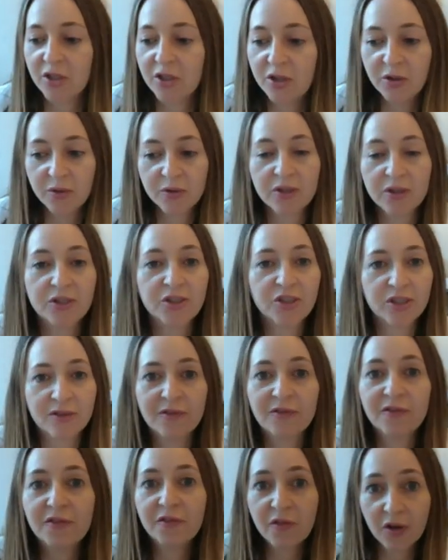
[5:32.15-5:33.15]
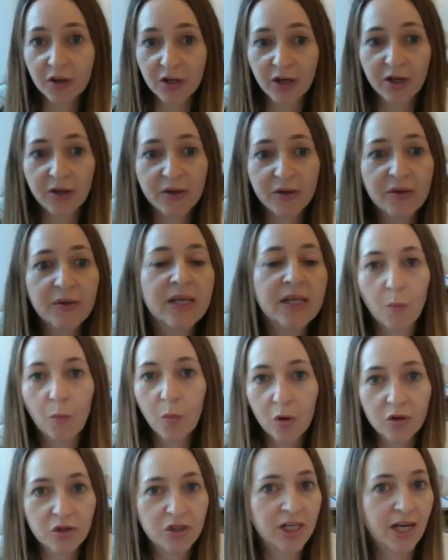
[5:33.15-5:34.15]
So you could just follow
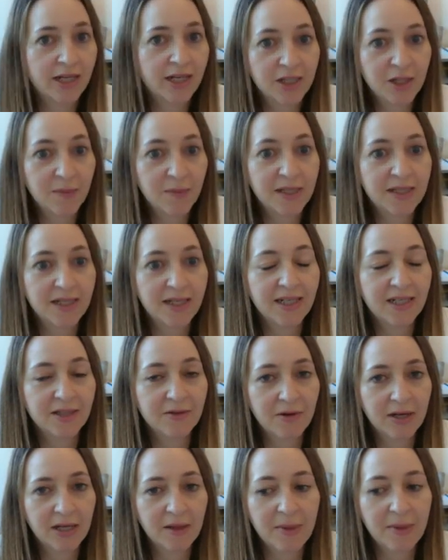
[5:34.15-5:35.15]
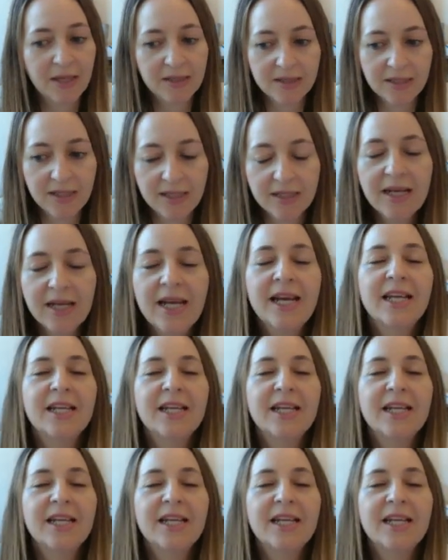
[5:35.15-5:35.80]
what ChatGPT is recommended.